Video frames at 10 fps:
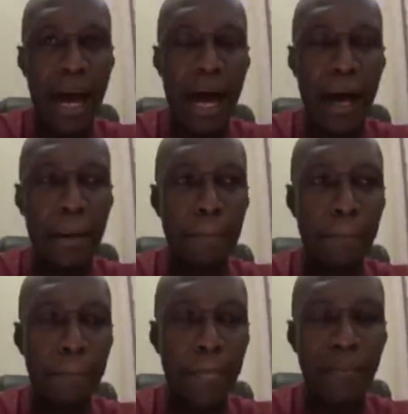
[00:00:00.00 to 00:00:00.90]

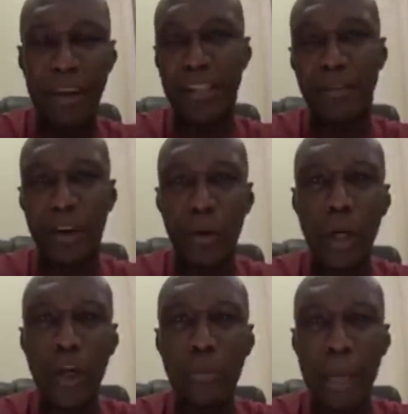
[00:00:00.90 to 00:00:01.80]
um, first of all,
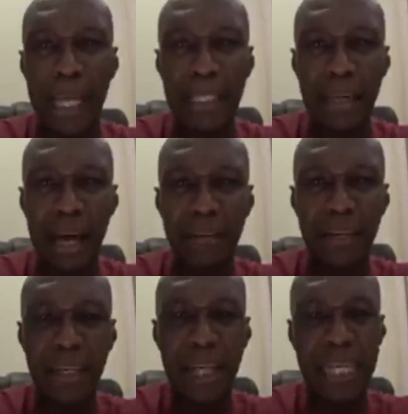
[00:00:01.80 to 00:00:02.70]
will you make it to
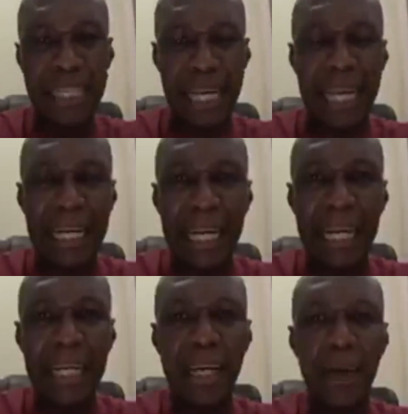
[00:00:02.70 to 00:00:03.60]
heaven?
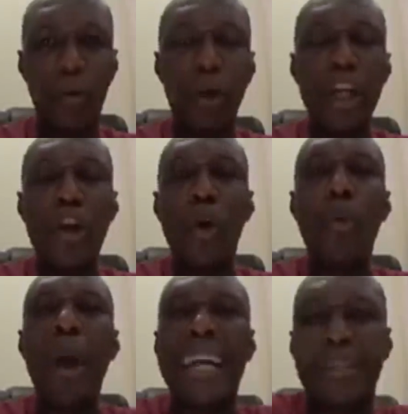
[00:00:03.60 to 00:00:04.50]
Secondly, will
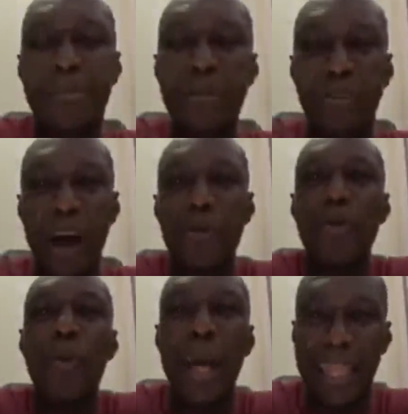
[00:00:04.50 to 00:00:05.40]
your works be
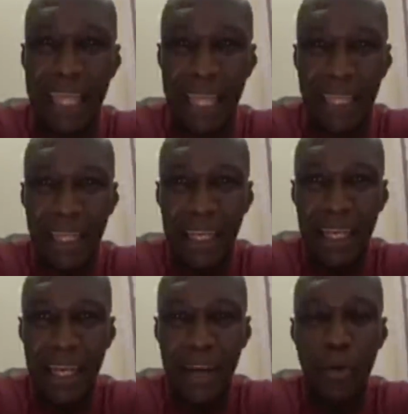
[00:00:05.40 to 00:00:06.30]
found worthy?
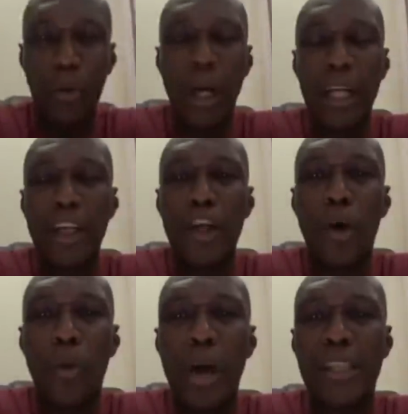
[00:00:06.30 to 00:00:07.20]
Will
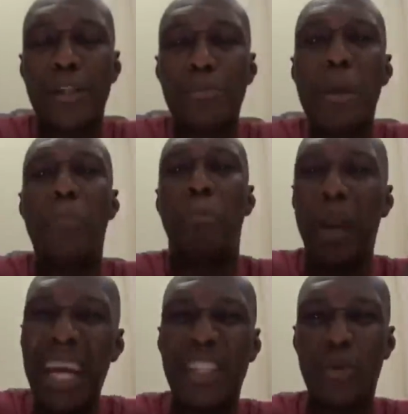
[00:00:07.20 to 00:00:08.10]
your works be
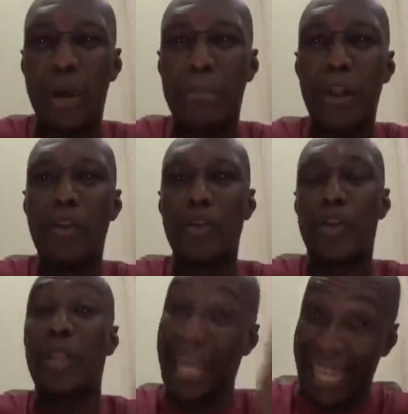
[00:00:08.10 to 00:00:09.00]
pleasurable
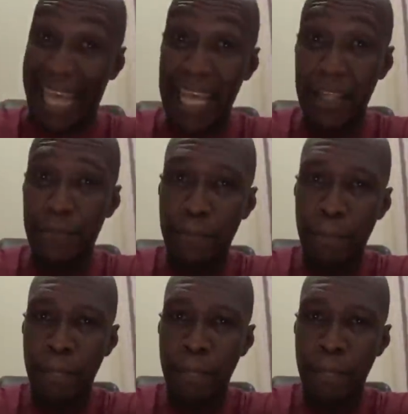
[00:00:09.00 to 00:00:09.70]
to the king?